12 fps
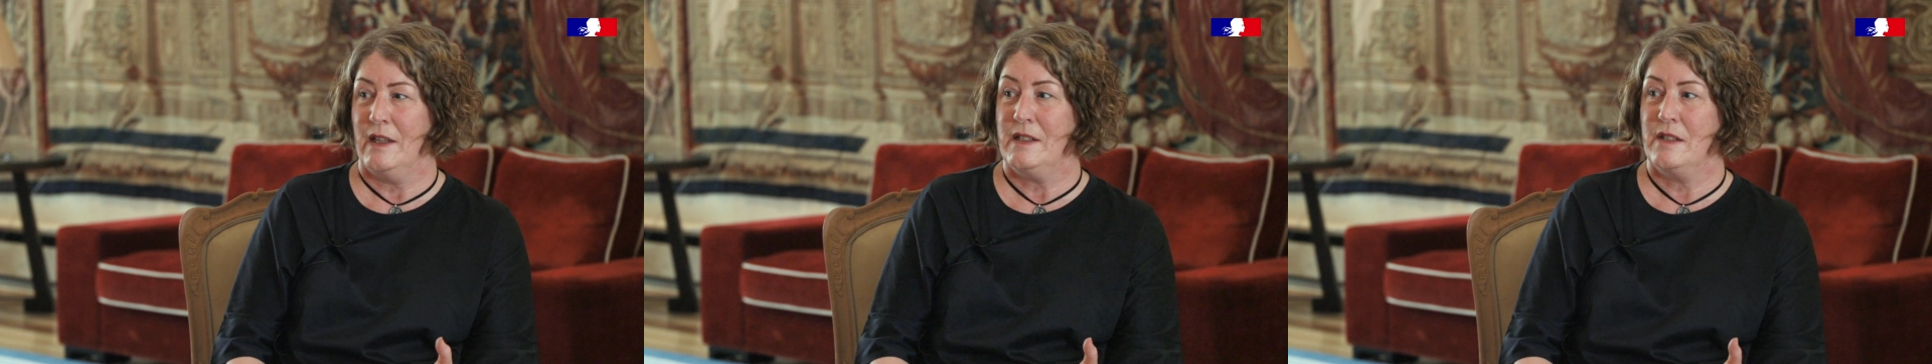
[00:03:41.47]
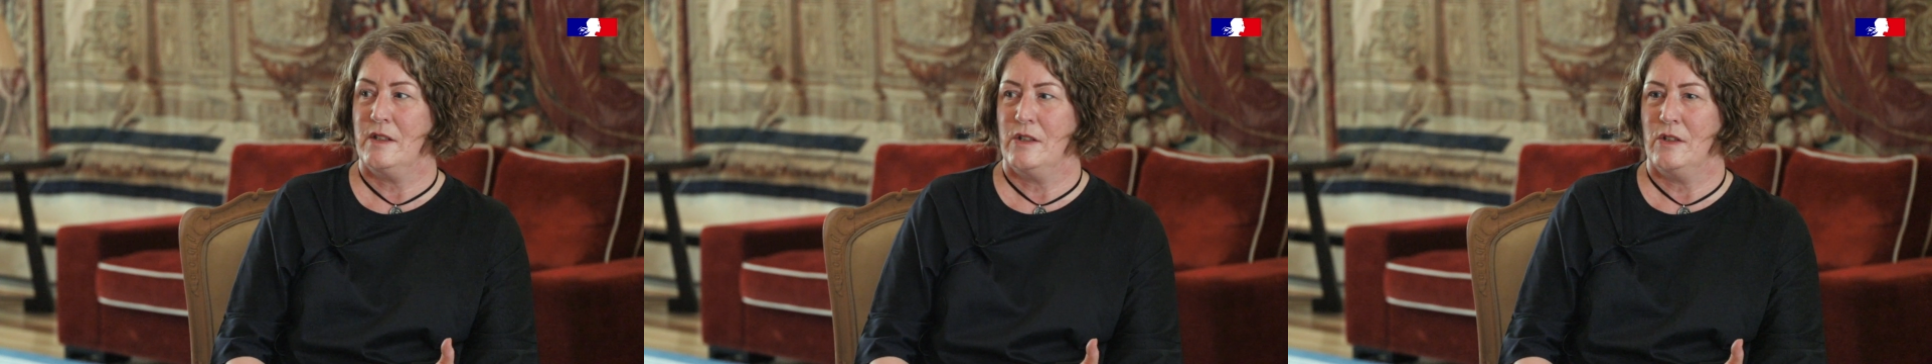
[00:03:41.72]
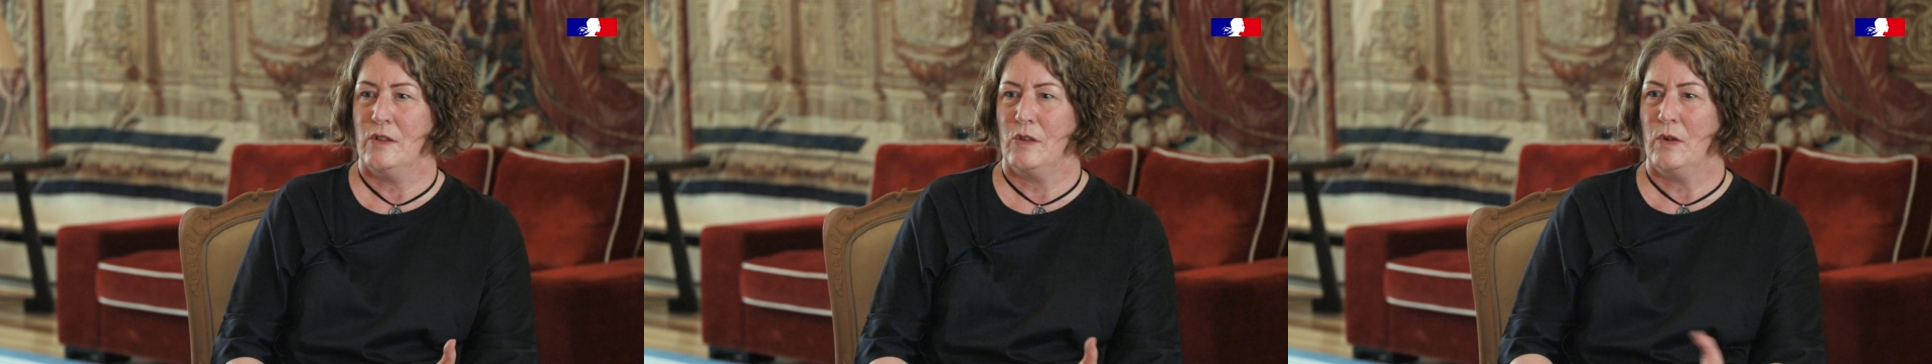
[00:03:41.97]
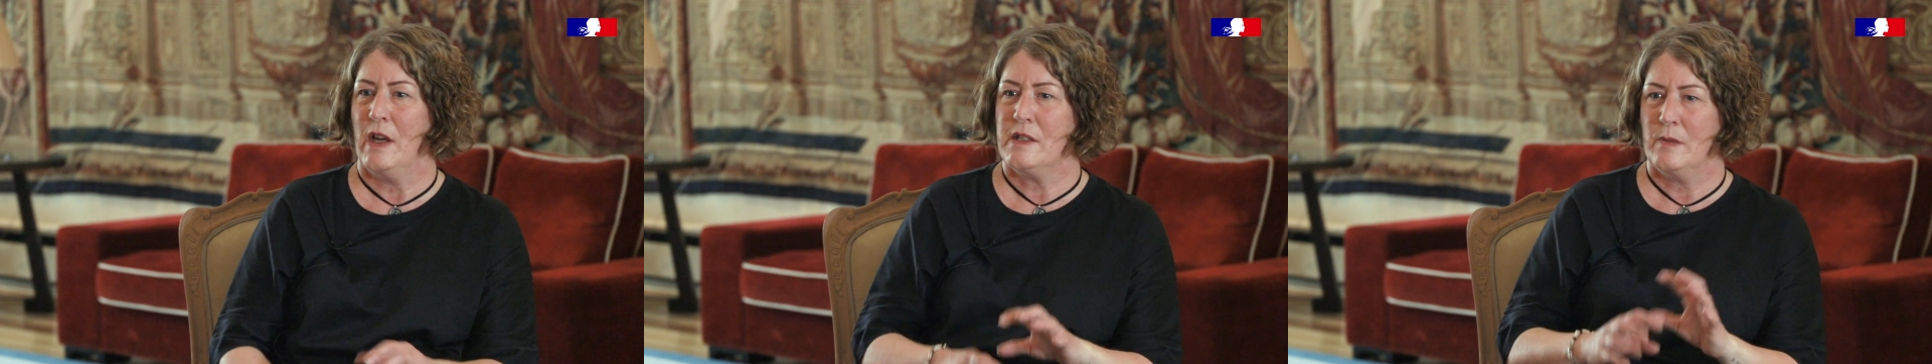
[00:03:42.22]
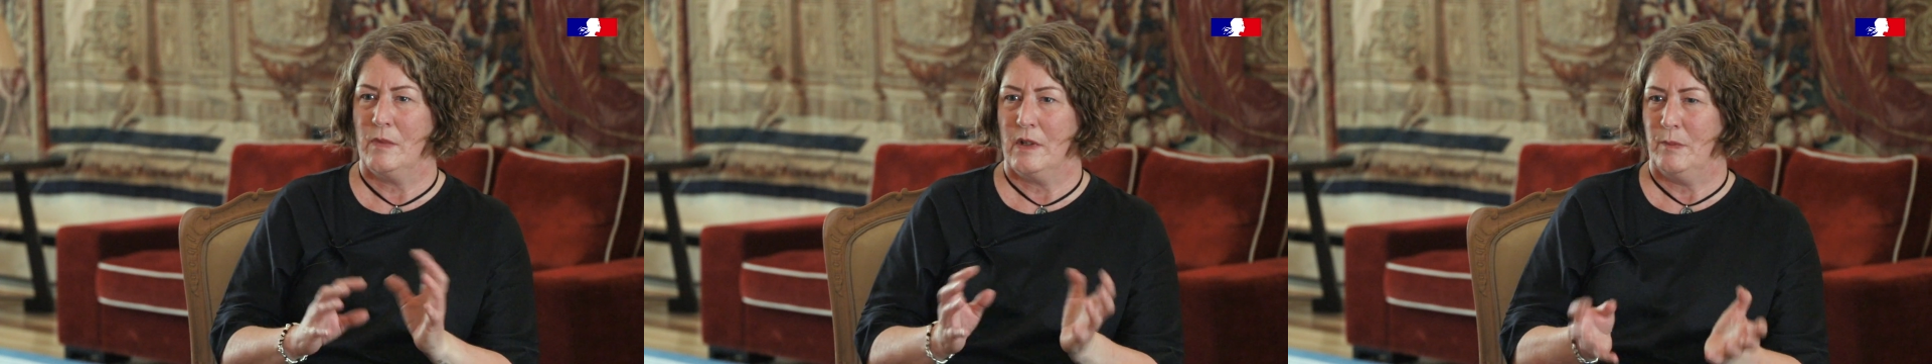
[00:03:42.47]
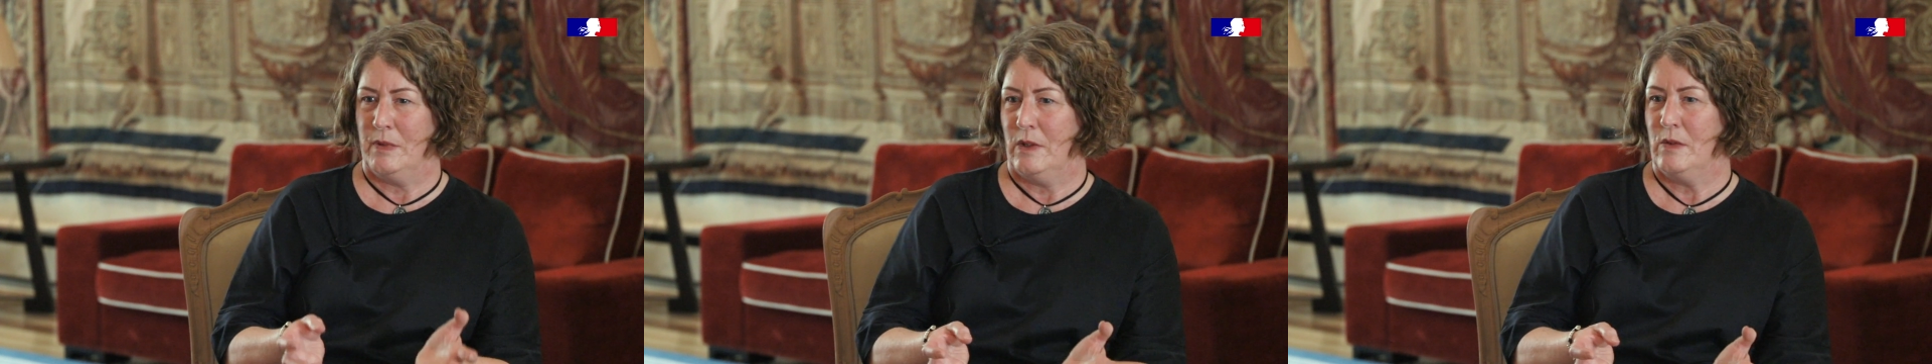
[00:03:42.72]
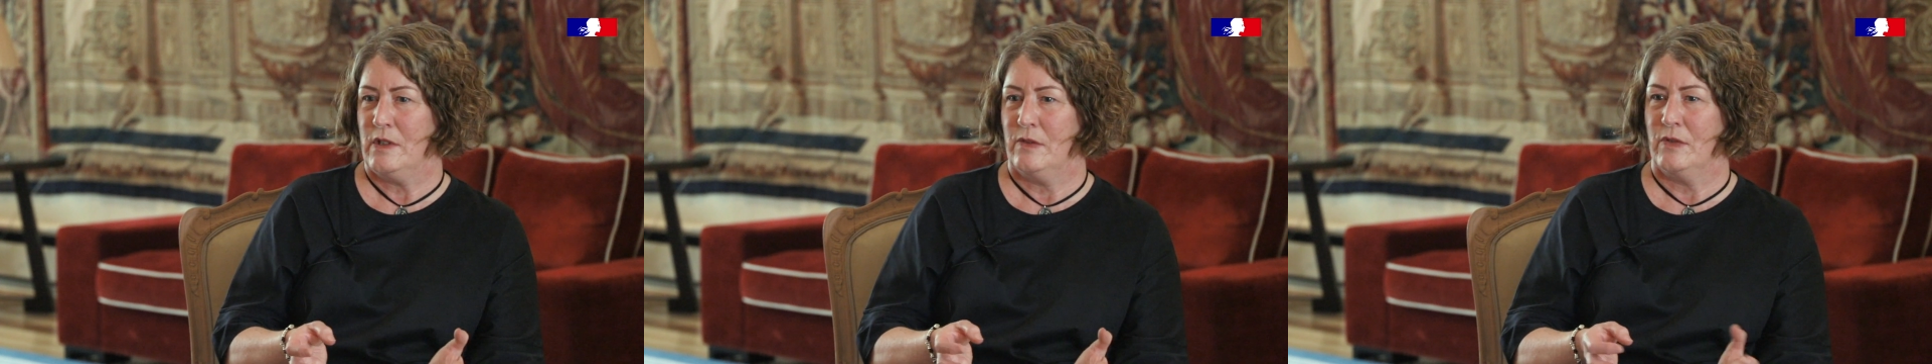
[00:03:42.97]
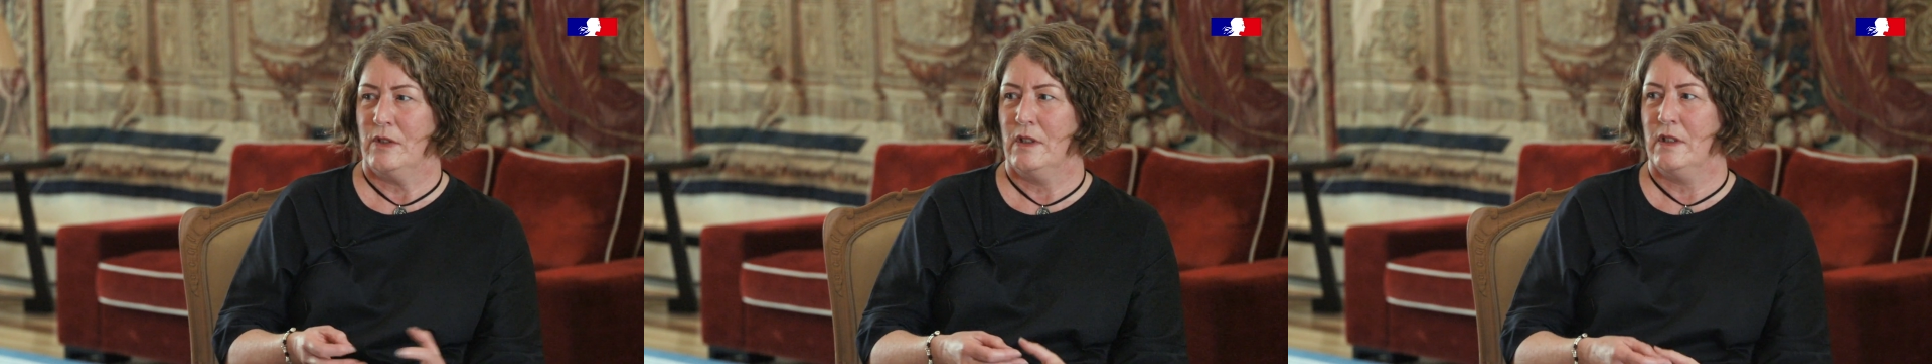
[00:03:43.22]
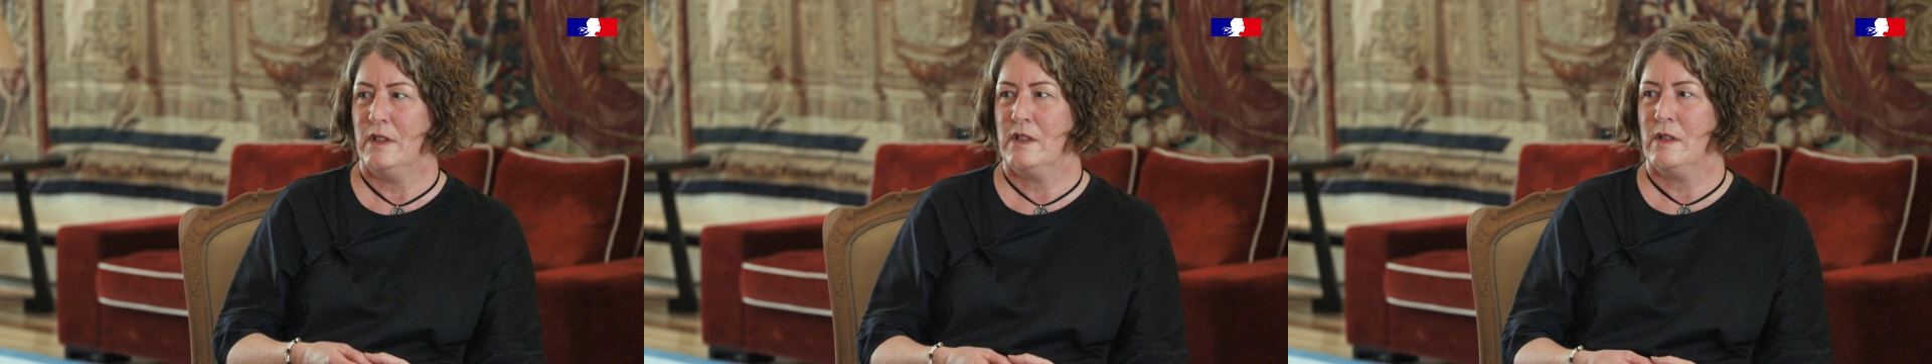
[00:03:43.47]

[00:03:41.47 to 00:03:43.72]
is to create something beautiful and